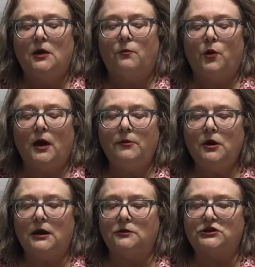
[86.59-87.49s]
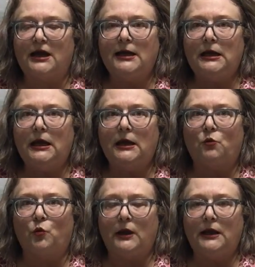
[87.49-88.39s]
primary colors, I can't
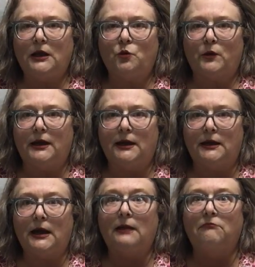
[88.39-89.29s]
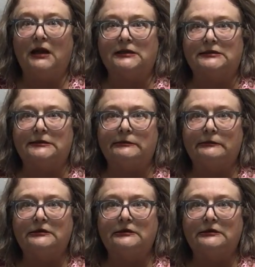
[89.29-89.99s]
run out of red and mix it.